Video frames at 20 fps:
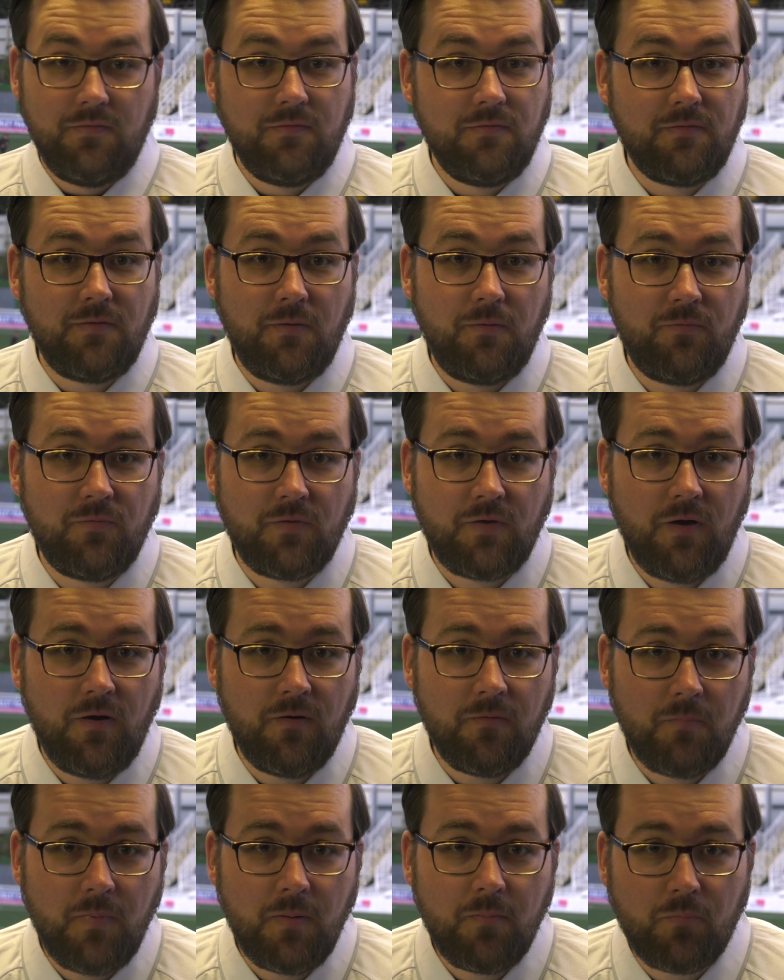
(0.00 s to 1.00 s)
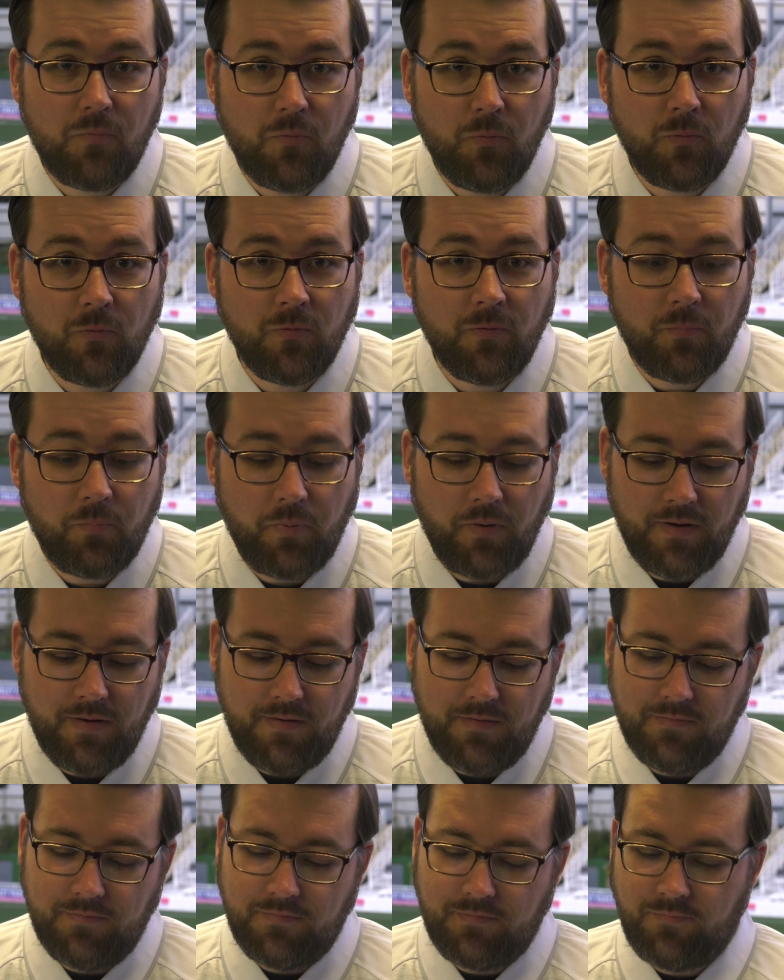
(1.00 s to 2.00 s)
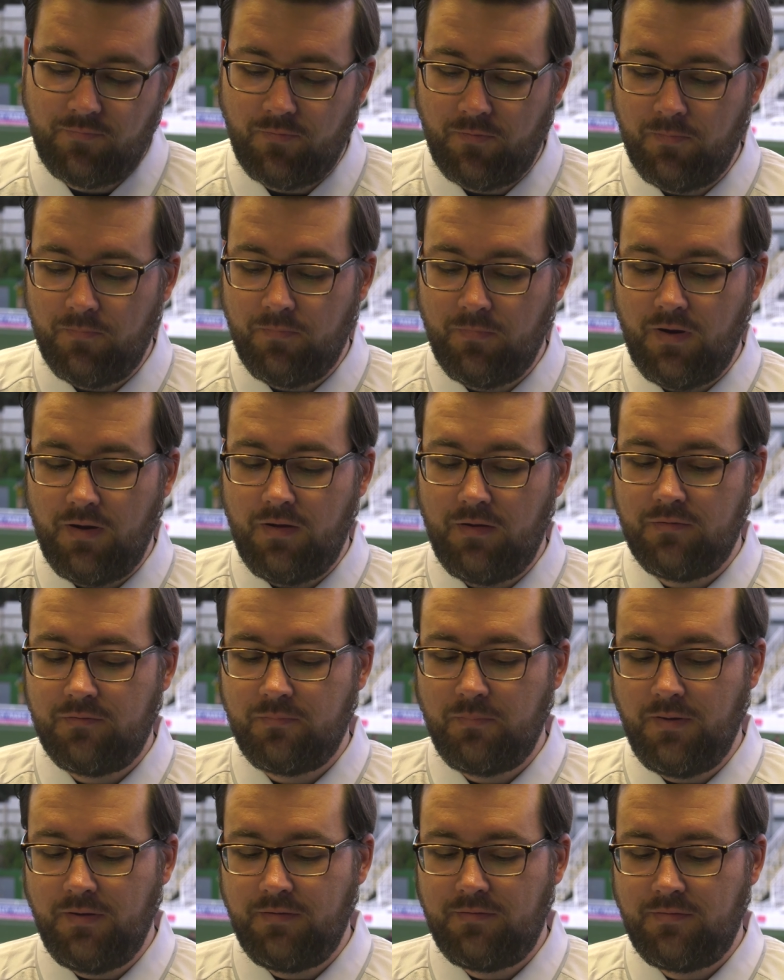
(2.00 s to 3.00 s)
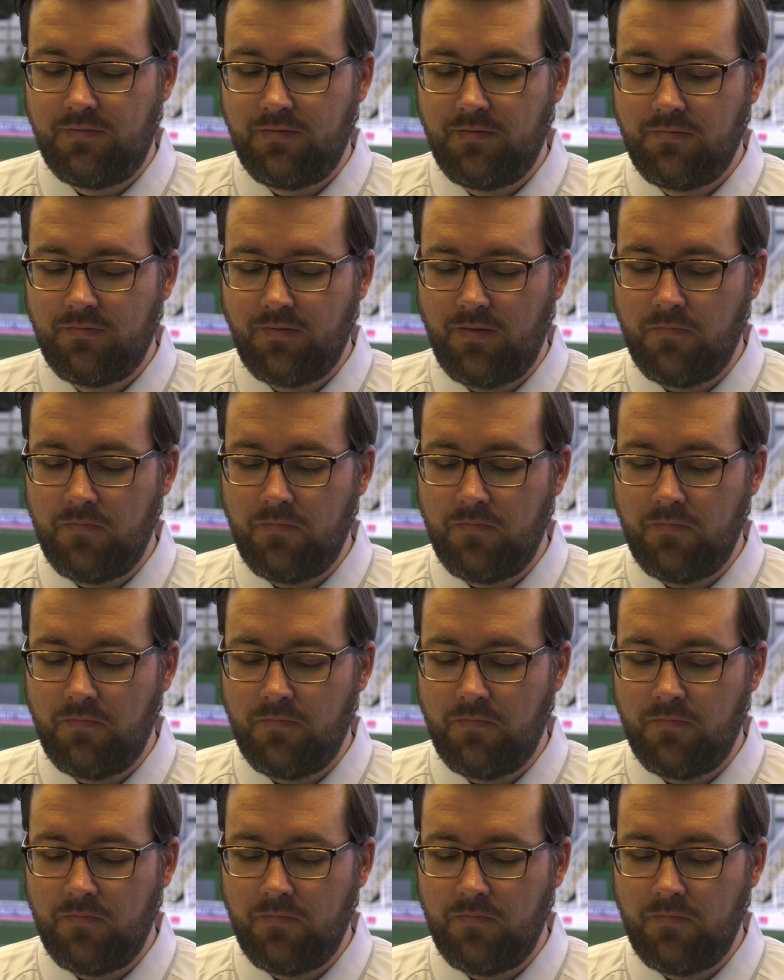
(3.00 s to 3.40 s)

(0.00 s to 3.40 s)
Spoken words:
So if you can't remember all of the players from the last meeting,